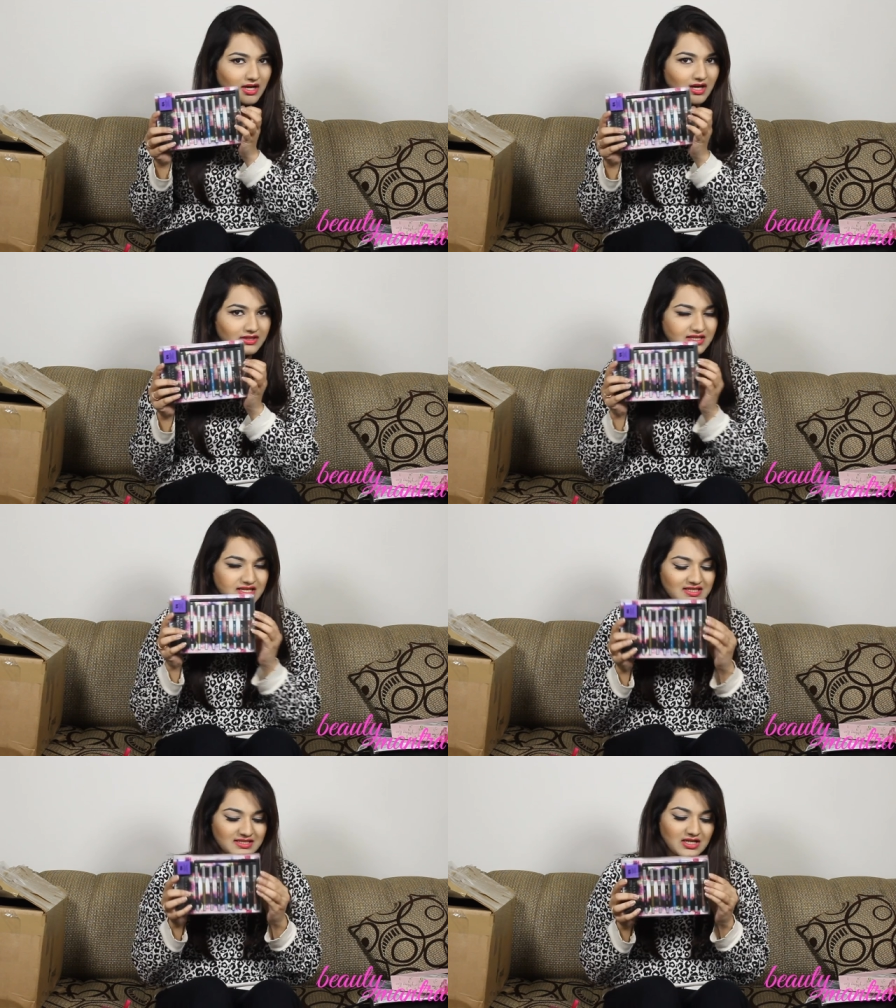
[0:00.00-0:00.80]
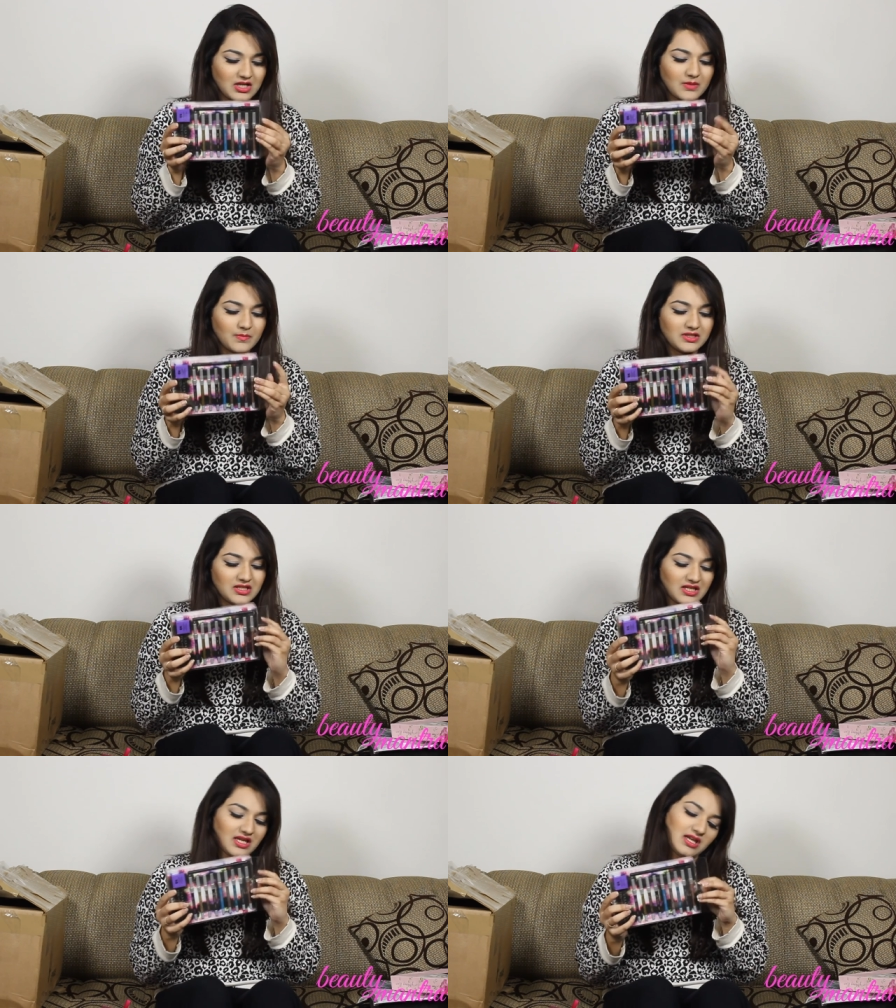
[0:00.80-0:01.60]
are the Urban
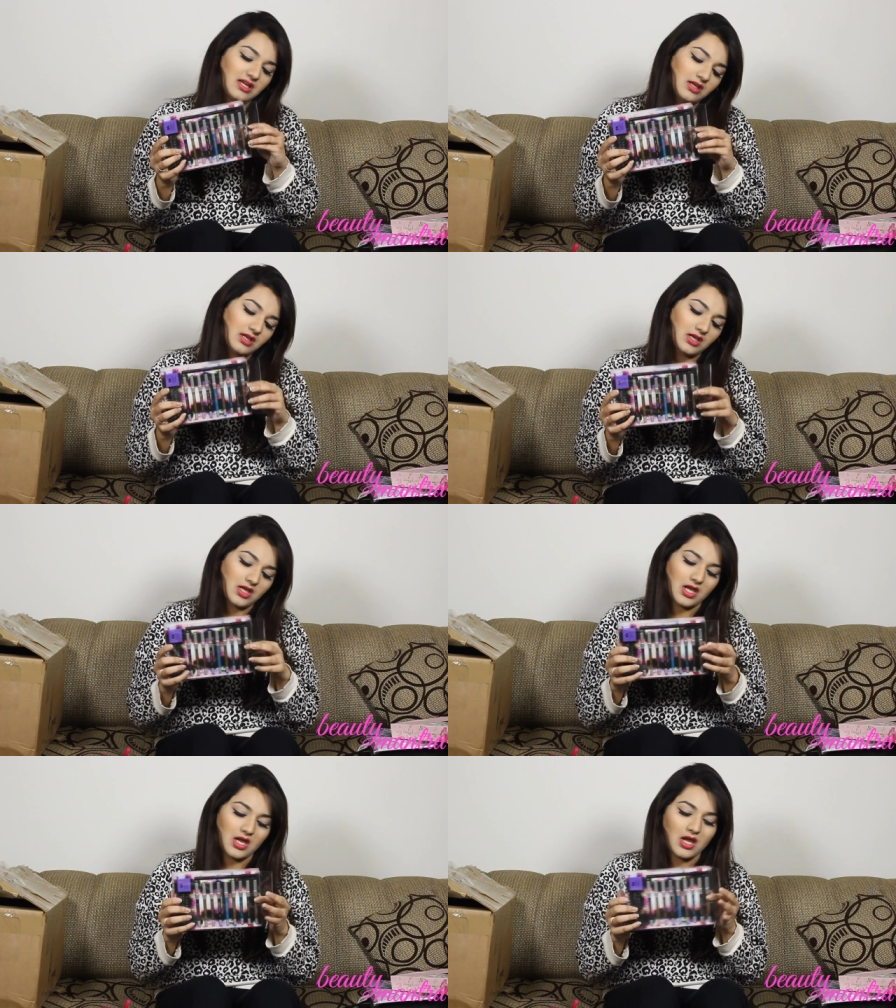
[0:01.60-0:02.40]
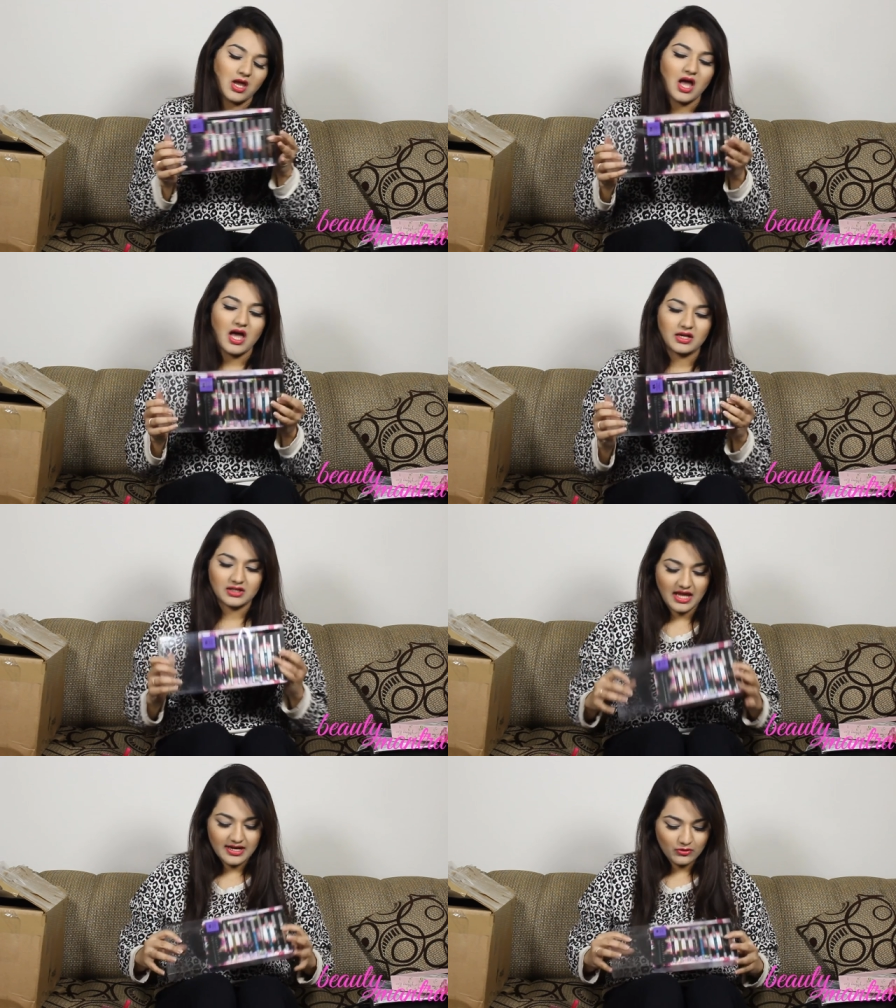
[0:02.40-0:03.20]
Decay
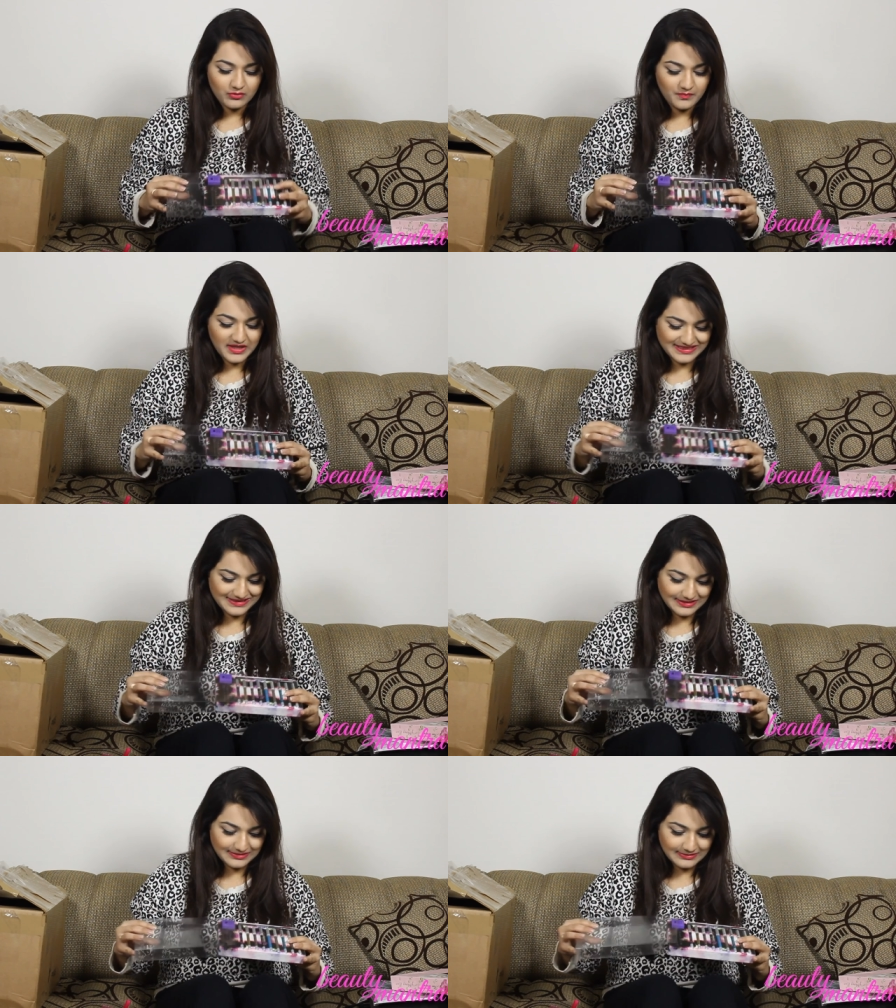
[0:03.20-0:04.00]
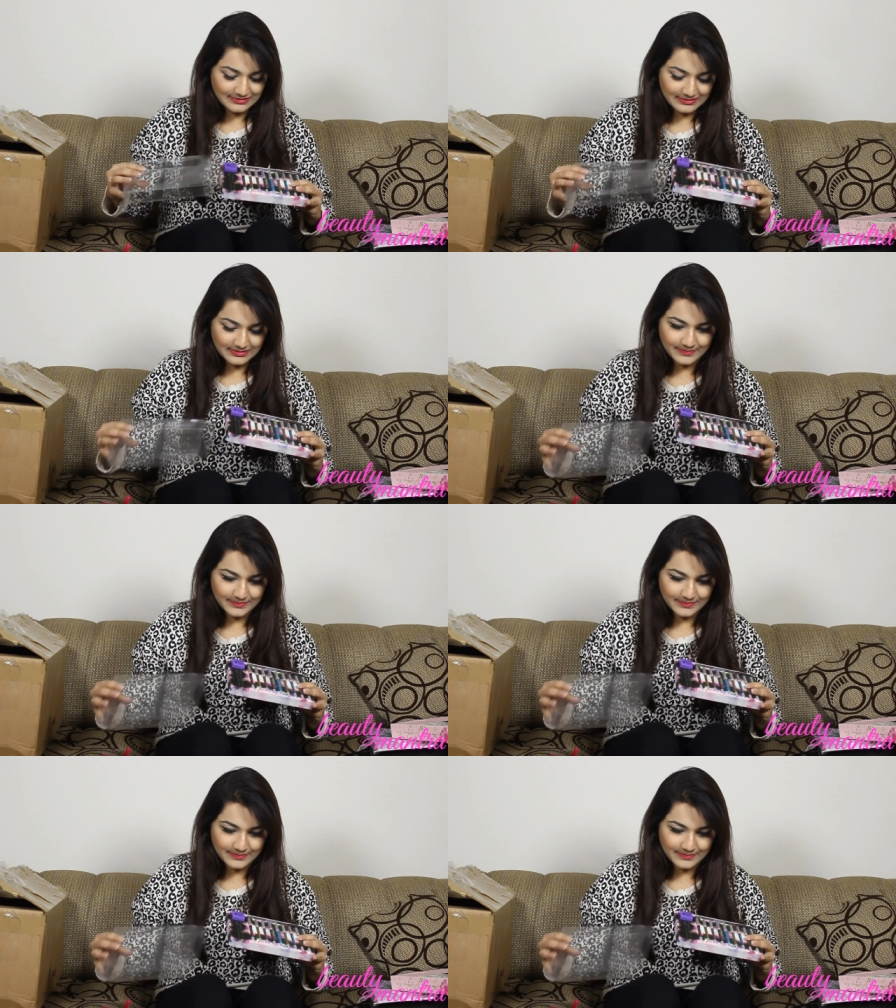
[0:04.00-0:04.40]
Glide On Pencils.